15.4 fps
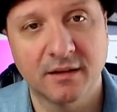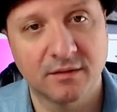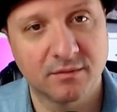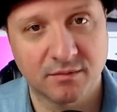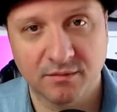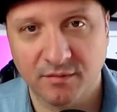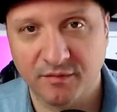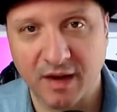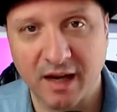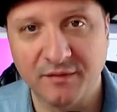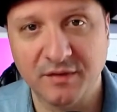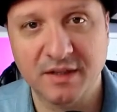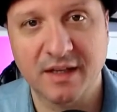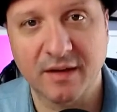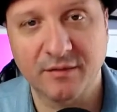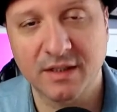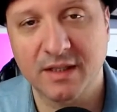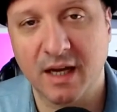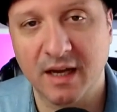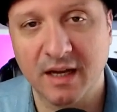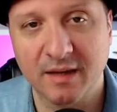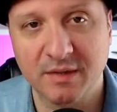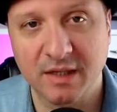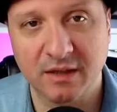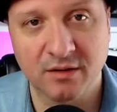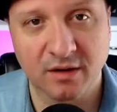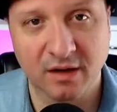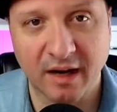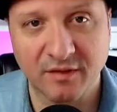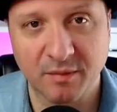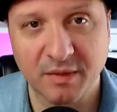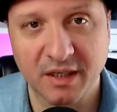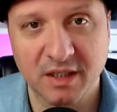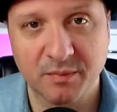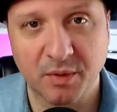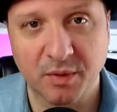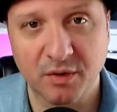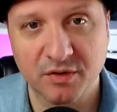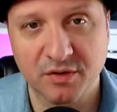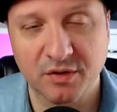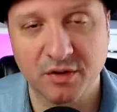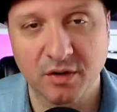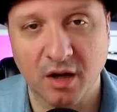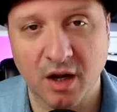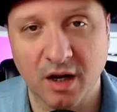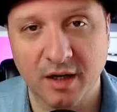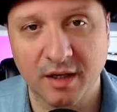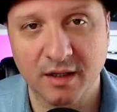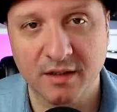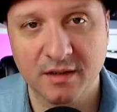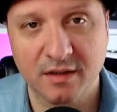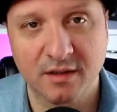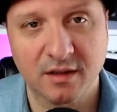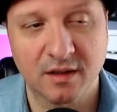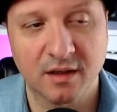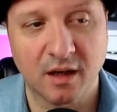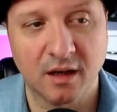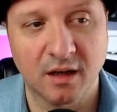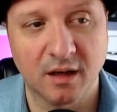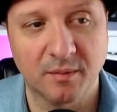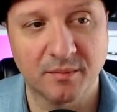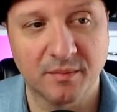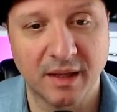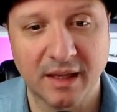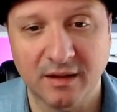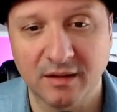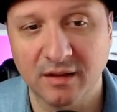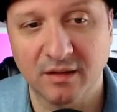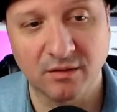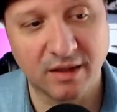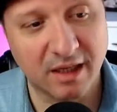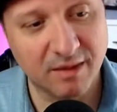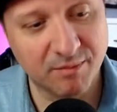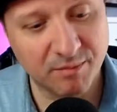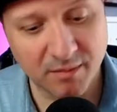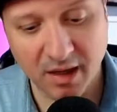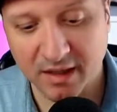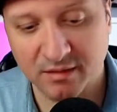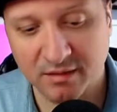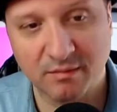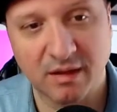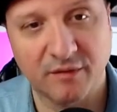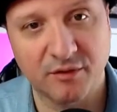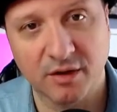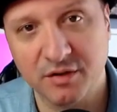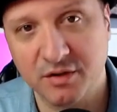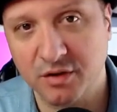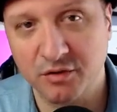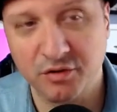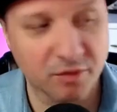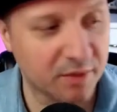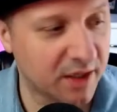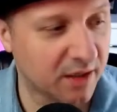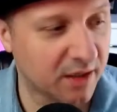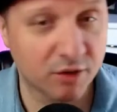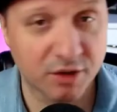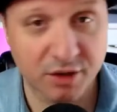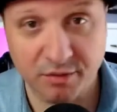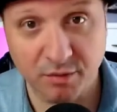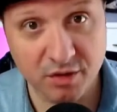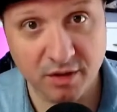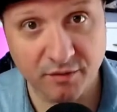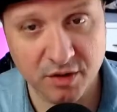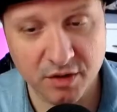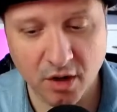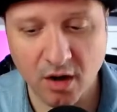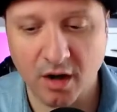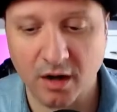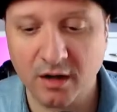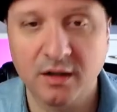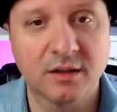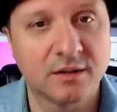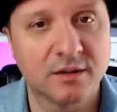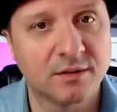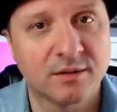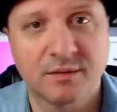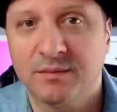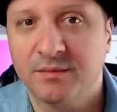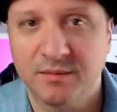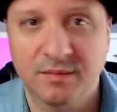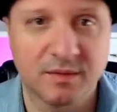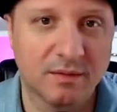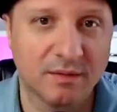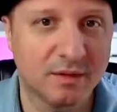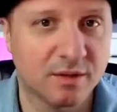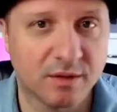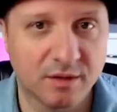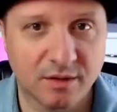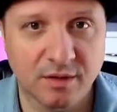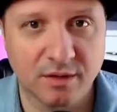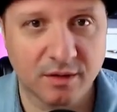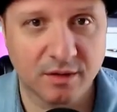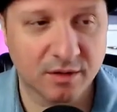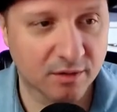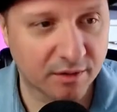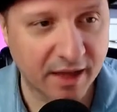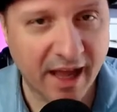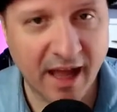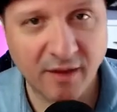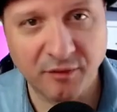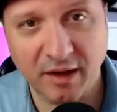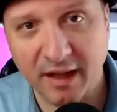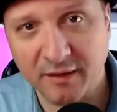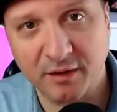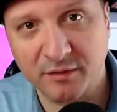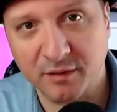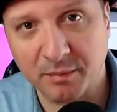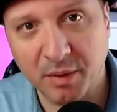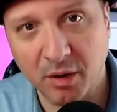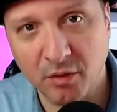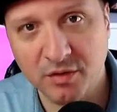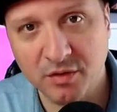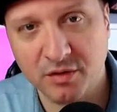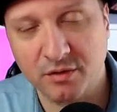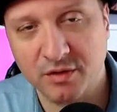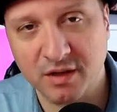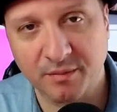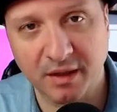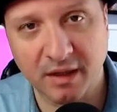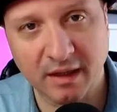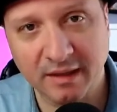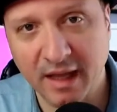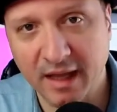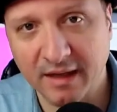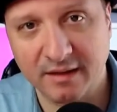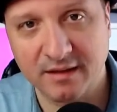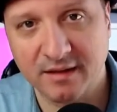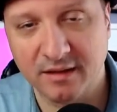5 to 7 times that you're going to have to be exposed to your audience. And, keep in mind, if you're on social media, which most of us are, the half-life of a post or something like that is,